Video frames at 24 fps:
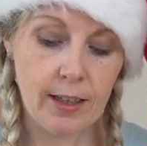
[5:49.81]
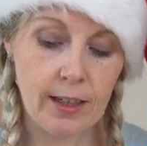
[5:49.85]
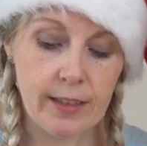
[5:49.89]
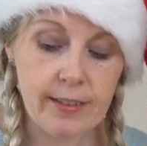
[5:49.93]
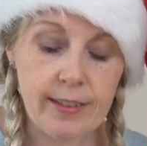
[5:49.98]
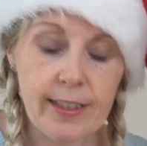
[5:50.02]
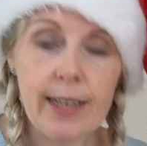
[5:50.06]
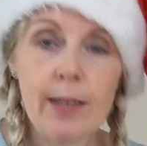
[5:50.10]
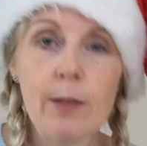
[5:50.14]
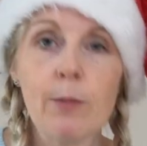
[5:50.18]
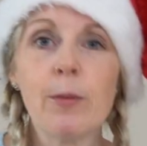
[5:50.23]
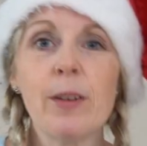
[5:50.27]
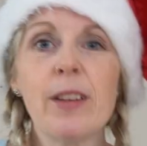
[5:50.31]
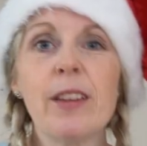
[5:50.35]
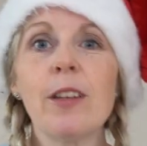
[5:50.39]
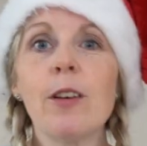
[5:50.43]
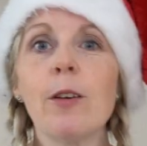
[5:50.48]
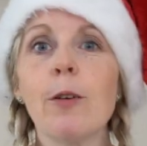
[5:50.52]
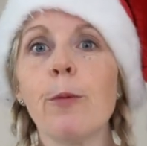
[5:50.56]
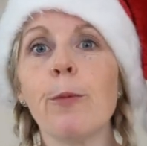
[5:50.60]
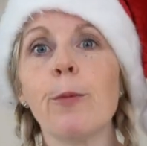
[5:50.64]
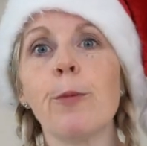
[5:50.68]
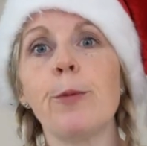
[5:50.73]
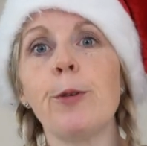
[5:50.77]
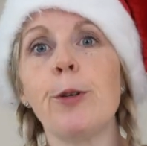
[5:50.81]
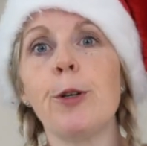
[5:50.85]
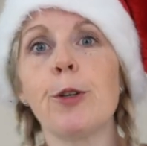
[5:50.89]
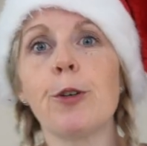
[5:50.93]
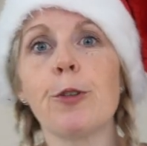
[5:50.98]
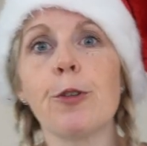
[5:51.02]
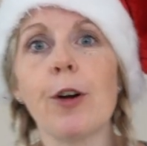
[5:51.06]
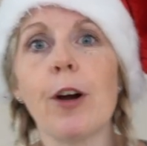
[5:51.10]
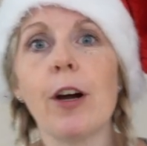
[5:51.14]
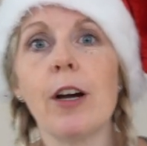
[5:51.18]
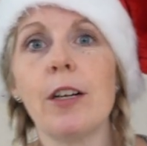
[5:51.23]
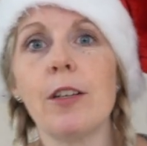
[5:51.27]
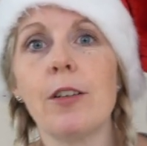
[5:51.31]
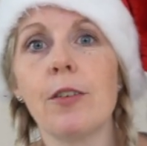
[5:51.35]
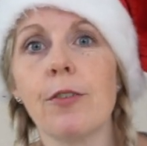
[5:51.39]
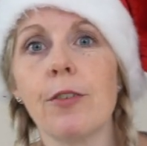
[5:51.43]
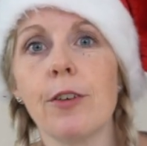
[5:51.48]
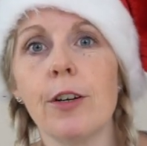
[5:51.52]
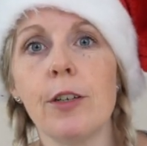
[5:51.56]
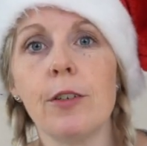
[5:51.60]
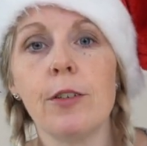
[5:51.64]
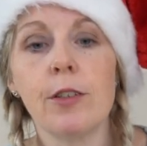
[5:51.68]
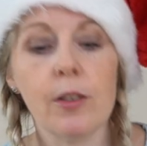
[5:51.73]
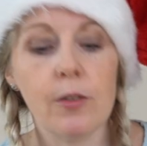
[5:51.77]
Same with your dried
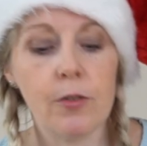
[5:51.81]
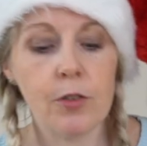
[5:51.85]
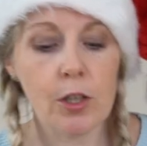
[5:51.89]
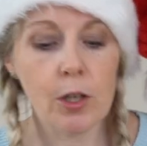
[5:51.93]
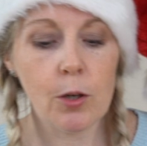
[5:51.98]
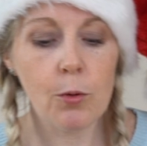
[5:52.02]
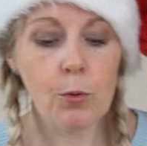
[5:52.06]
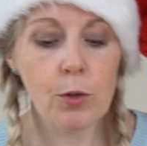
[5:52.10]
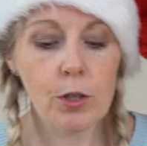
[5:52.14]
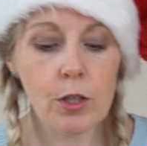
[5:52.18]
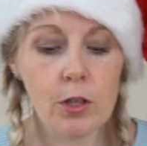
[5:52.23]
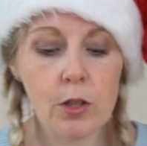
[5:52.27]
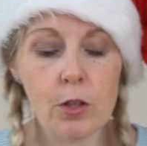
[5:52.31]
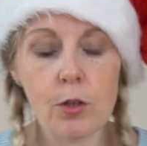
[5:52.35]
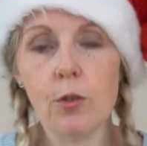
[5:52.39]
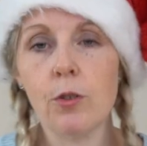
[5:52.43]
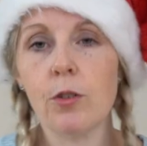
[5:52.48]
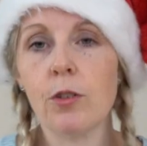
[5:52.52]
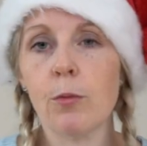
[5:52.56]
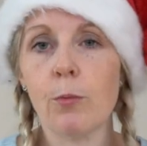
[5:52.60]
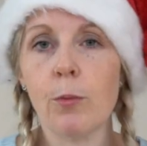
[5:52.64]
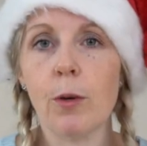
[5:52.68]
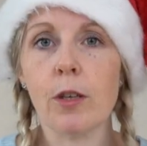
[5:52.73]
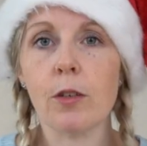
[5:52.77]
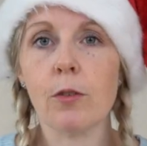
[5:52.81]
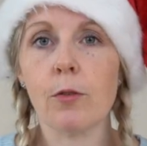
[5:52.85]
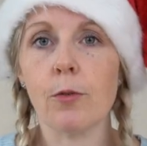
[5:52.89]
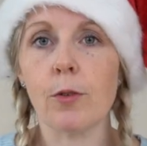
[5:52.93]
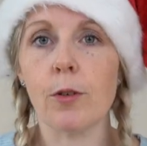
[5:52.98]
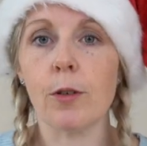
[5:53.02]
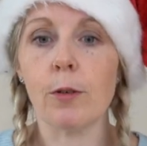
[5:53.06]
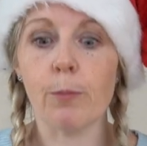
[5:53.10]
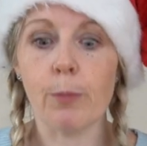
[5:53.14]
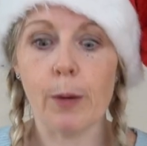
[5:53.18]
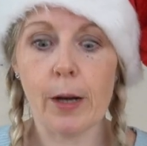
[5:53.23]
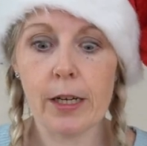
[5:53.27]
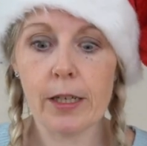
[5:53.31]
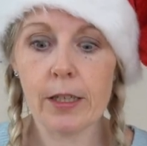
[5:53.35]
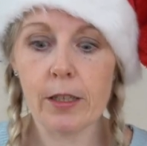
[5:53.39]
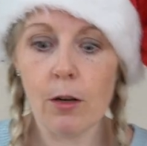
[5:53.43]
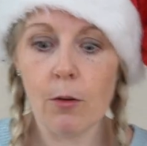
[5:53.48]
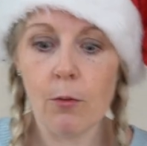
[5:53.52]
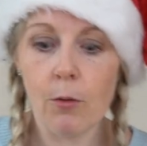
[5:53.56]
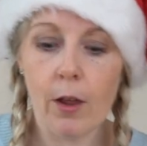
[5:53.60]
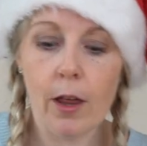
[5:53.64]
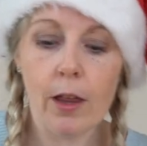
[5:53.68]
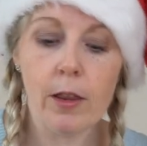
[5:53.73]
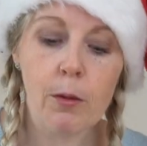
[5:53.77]
fruit. If you don't want to use a mixed fruit bag, you
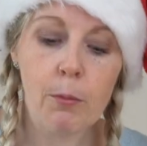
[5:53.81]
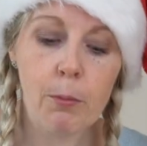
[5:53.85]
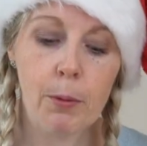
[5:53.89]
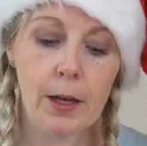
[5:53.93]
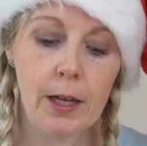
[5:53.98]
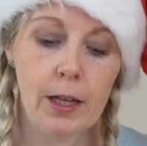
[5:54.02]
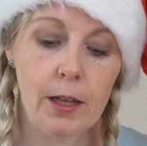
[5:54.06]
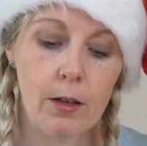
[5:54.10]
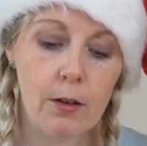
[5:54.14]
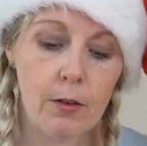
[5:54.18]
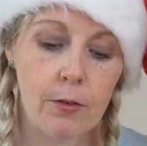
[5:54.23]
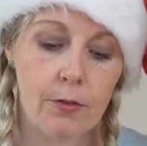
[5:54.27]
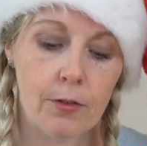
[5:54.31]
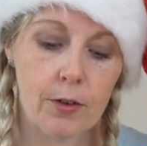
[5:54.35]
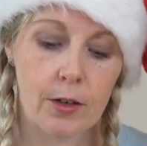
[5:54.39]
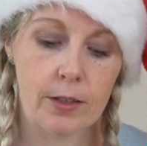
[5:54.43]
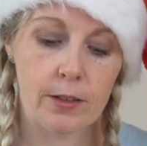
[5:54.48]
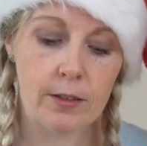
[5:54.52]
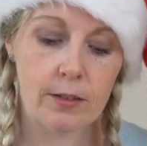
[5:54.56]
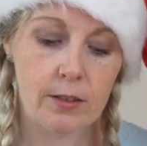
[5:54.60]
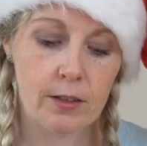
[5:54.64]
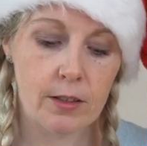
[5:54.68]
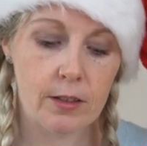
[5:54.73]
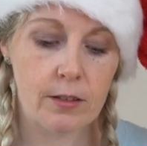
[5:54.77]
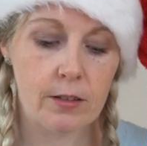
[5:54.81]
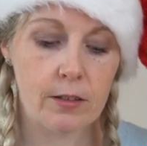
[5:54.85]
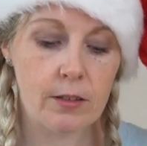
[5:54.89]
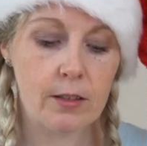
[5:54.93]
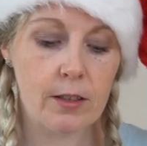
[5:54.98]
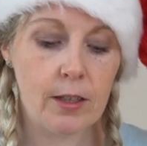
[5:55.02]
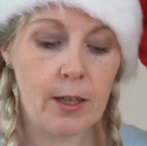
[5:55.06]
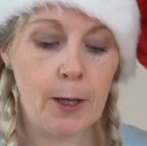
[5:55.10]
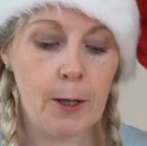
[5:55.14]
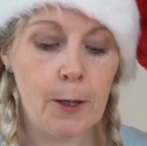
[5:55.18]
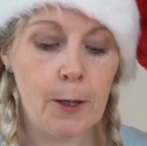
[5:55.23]
don't like the peel for instance,